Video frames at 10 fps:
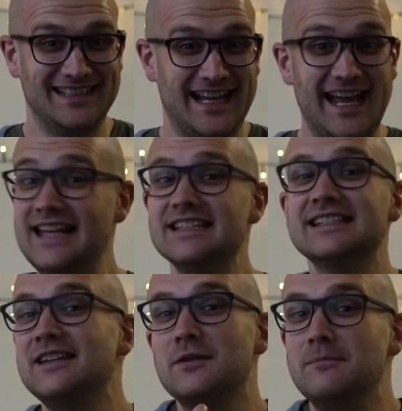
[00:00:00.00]
It doesn't
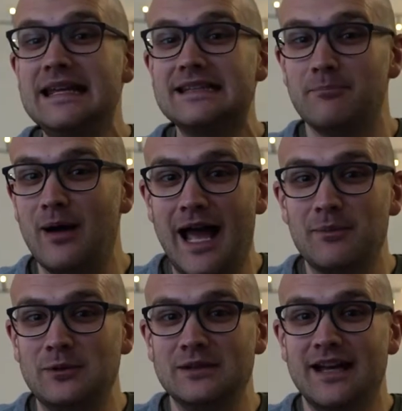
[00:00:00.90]
even mean the
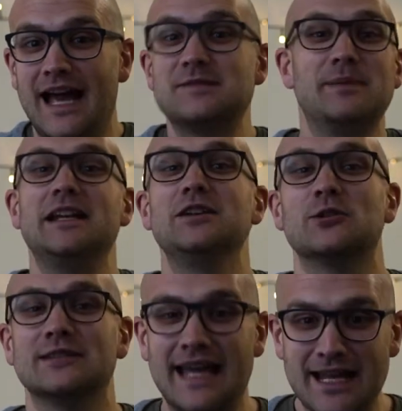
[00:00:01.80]
Bible has been in
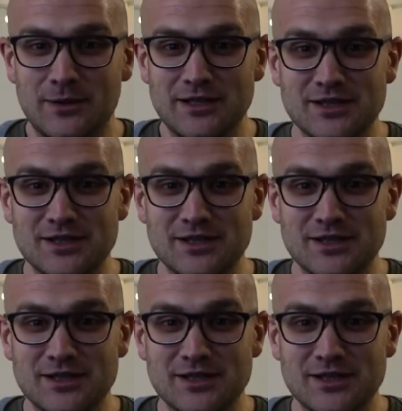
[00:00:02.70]
your language.